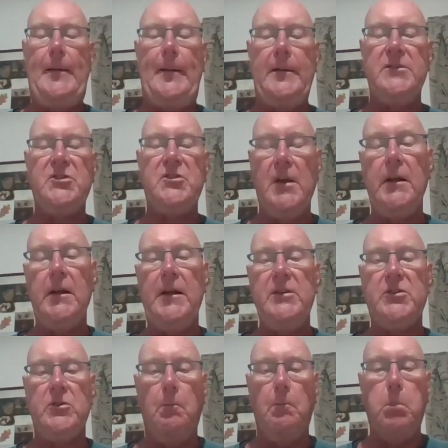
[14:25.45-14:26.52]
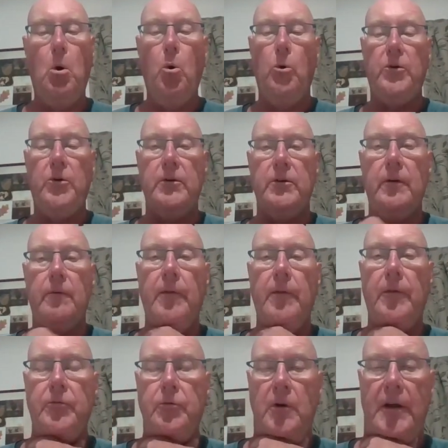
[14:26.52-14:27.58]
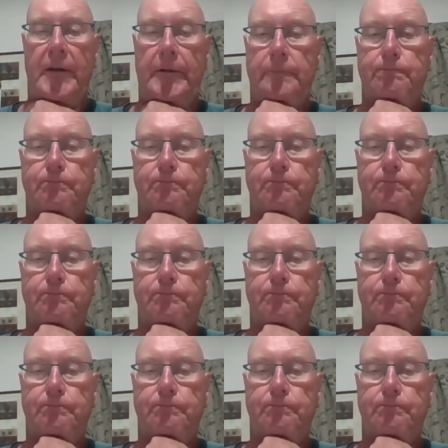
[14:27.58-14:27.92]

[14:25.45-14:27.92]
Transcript: it's the least important of the 3.